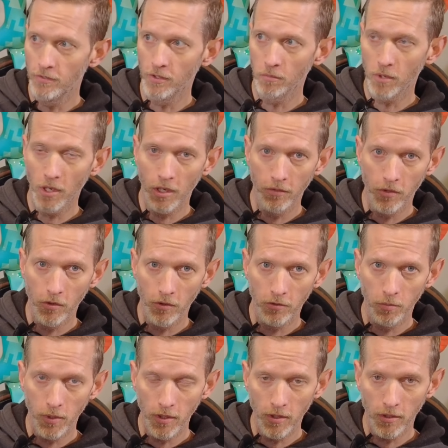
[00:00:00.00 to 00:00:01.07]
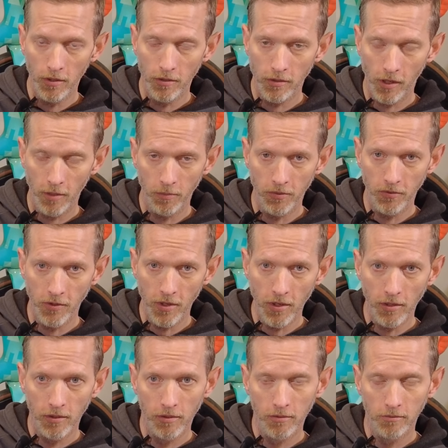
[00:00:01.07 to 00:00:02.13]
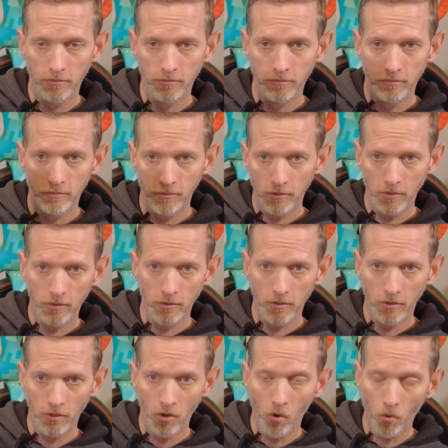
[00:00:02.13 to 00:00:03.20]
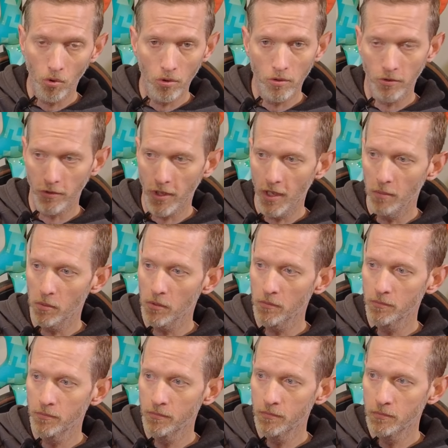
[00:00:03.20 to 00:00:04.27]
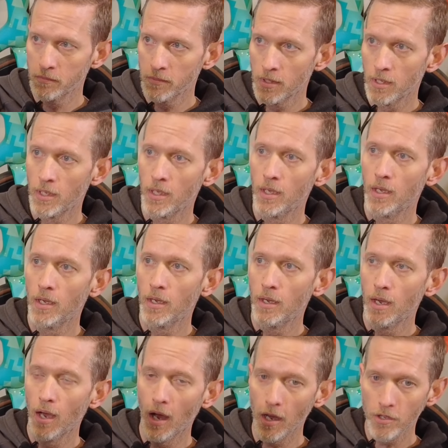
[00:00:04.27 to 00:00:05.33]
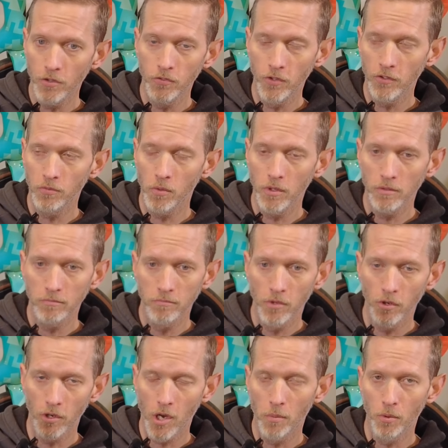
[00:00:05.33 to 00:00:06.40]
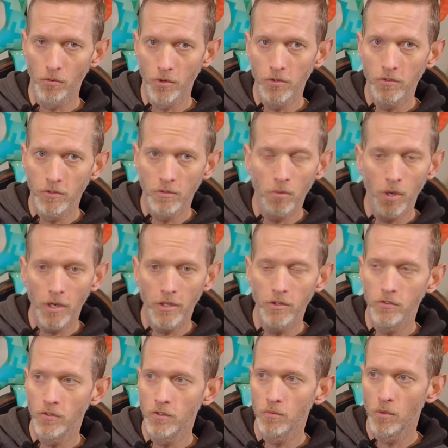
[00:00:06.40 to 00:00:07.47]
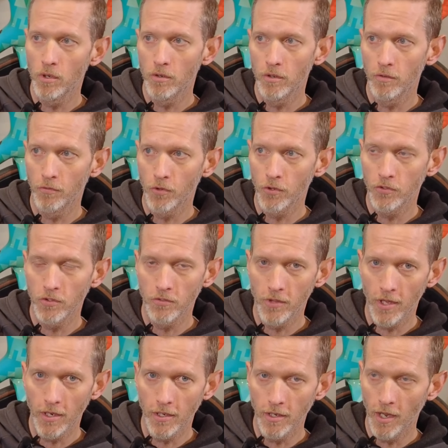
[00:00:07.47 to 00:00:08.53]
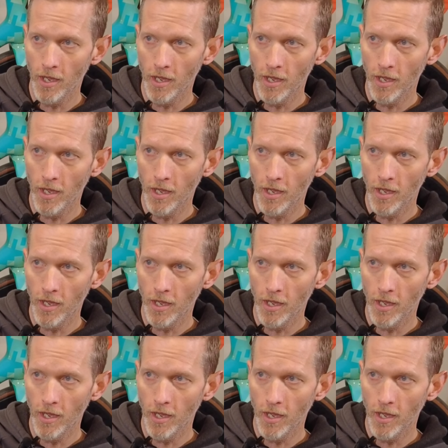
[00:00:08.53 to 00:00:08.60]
some kind of USB Type-C cord or cable. I use this one. There are a couple reasons why I use this one. The first is that